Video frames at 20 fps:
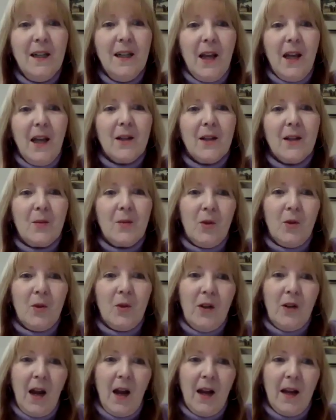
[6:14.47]
That's
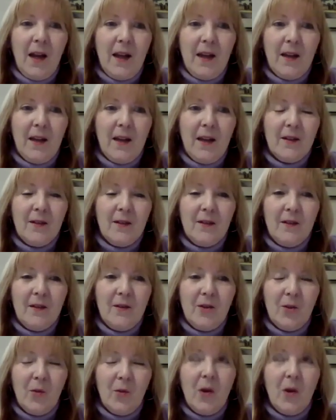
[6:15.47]
where I
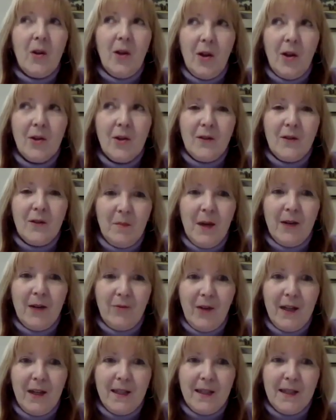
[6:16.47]
do a lot of my
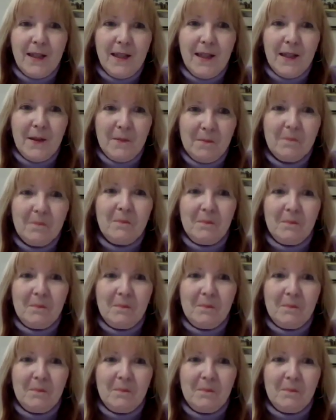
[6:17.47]
writing.